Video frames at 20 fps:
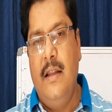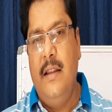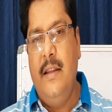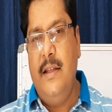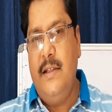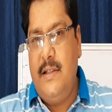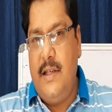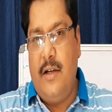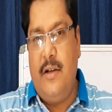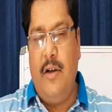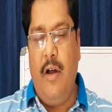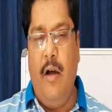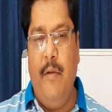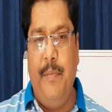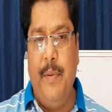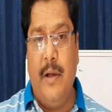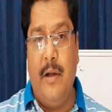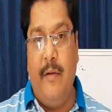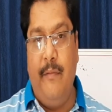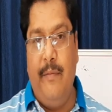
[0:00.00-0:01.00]
This is a
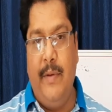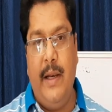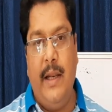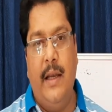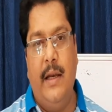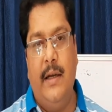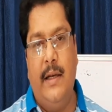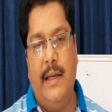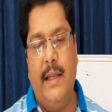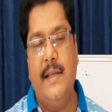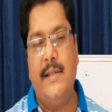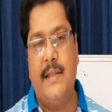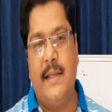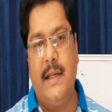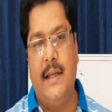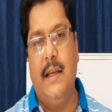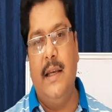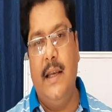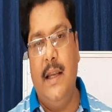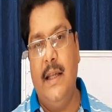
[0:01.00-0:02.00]
topic of very
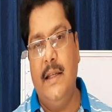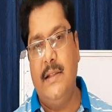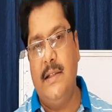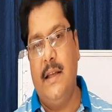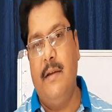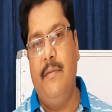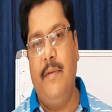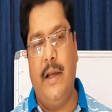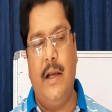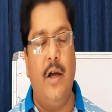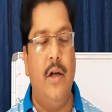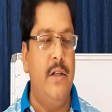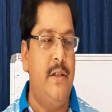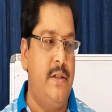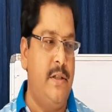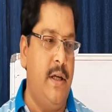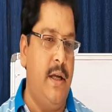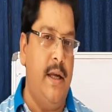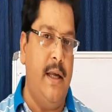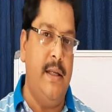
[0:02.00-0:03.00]
interesting in nature
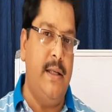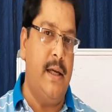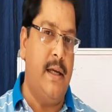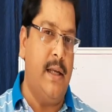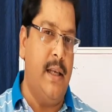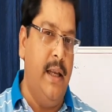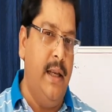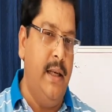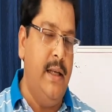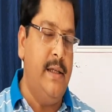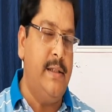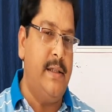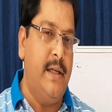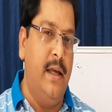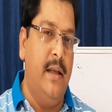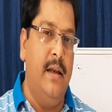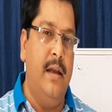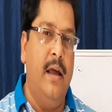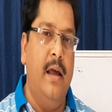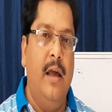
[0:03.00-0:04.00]
because as a
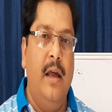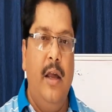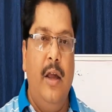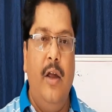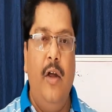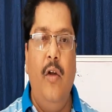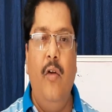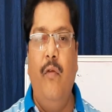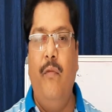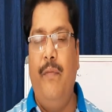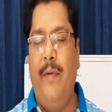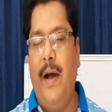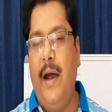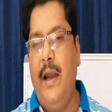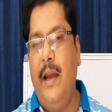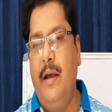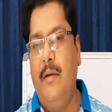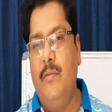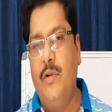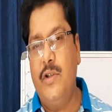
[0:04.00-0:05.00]
clinician you
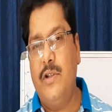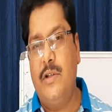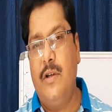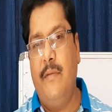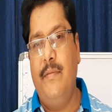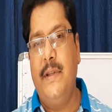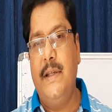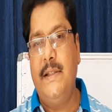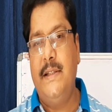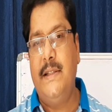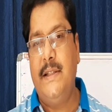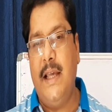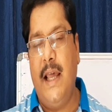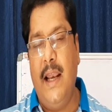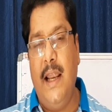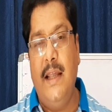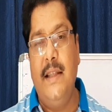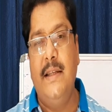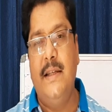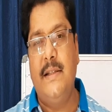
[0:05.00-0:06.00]
find most of the
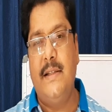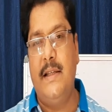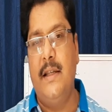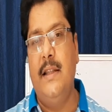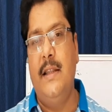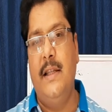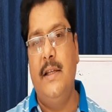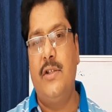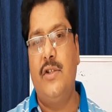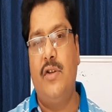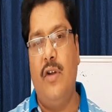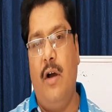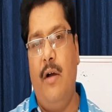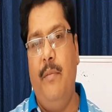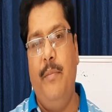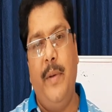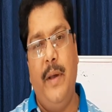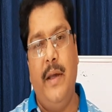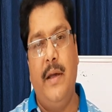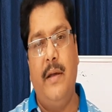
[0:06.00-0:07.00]
challenges in this
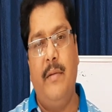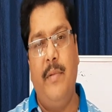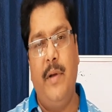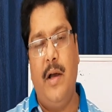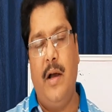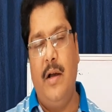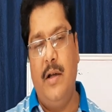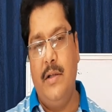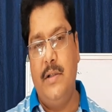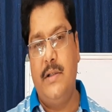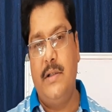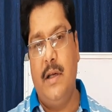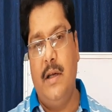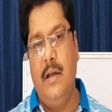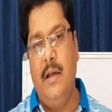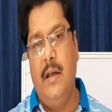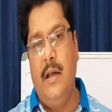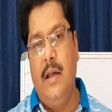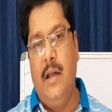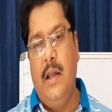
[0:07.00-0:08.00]
topic because
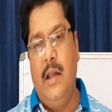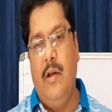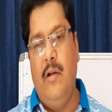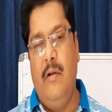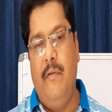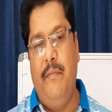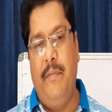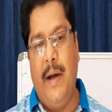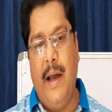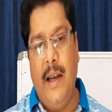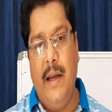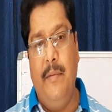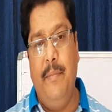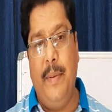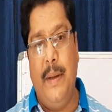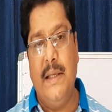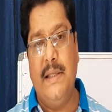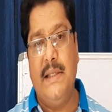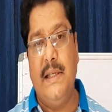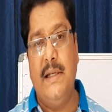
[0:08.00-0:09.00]
you'll find
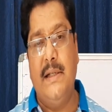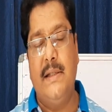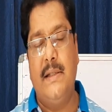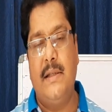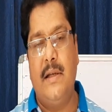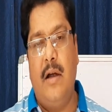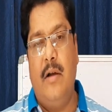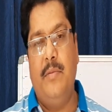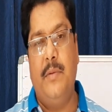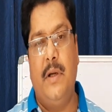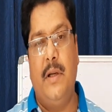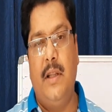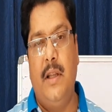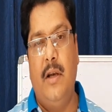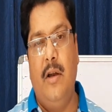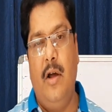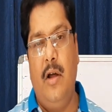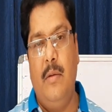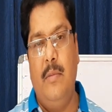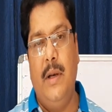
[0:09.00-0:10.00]
patients after the
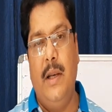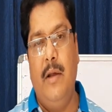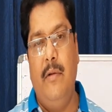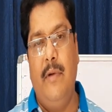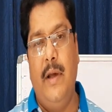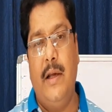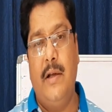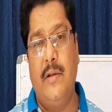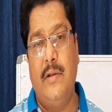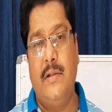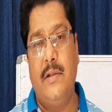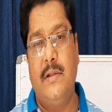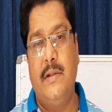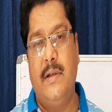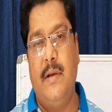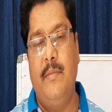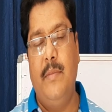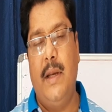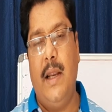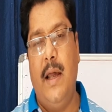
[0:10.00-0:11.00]
normal evacuation
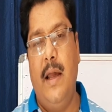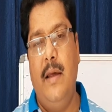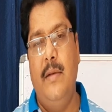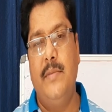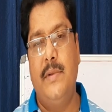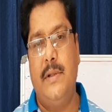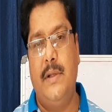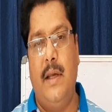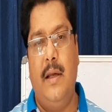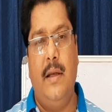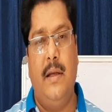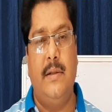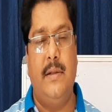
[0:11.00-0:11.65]
sometimes